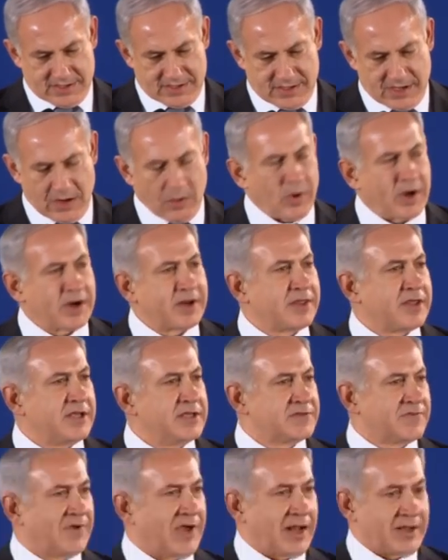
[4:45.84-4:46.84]
Now, what are
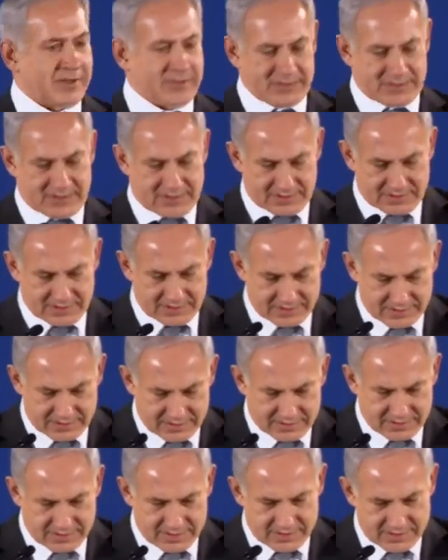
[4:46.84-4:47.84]
these values?
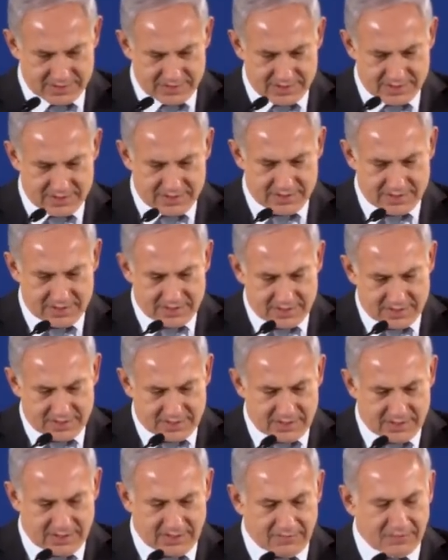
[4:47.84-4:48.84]

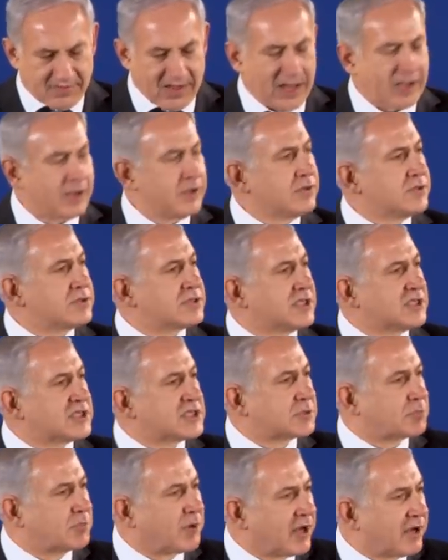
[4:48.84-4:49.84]
They're values that
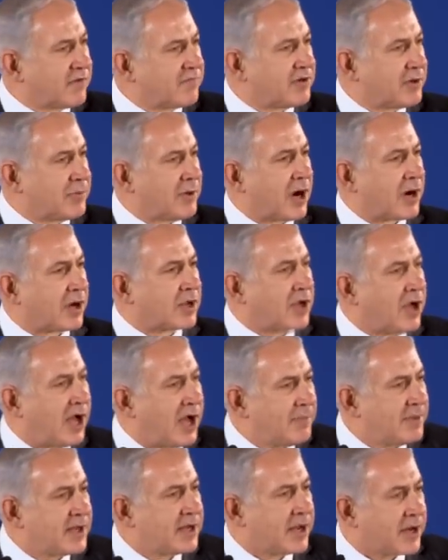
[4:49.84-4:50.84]
spring from our
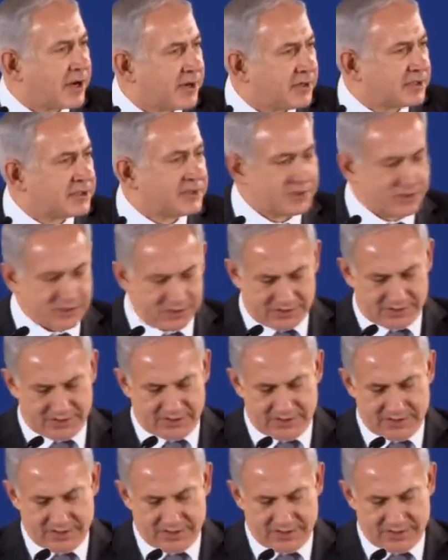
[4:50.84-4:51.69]
common heritage,